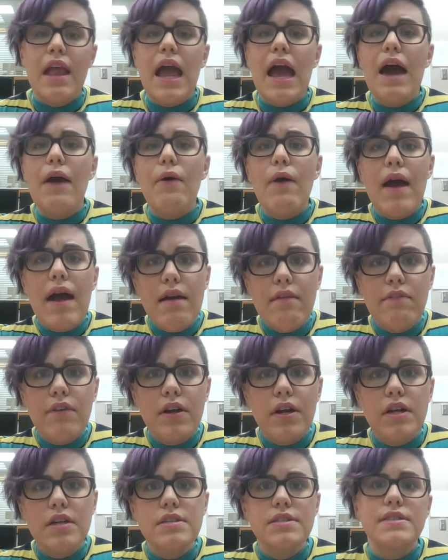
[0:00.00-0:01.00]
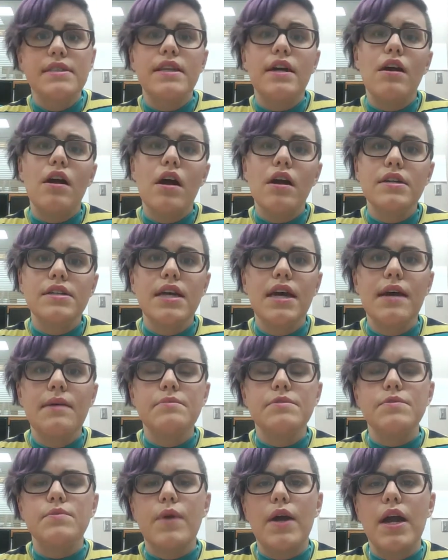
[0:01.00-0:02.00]
However, there are
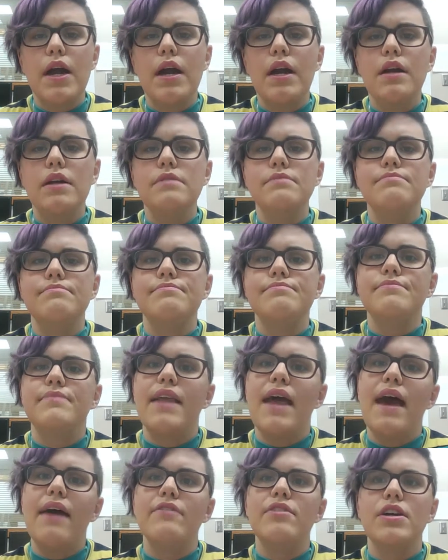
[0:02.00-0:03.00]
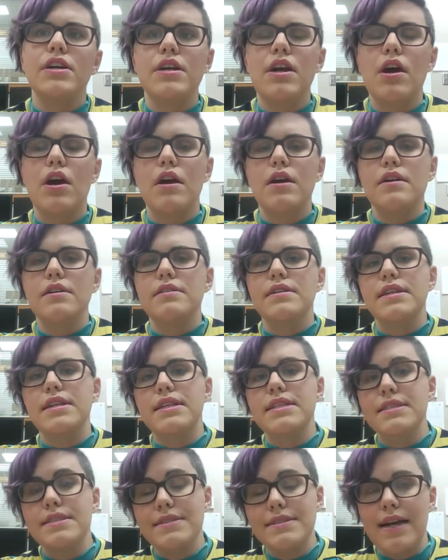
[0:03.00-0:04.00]
times where having a car
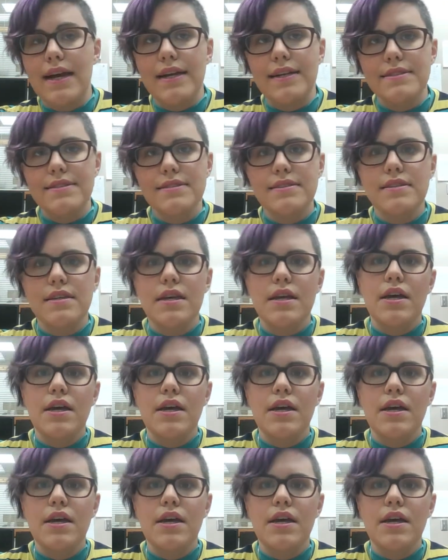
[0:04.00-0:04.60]
is nice,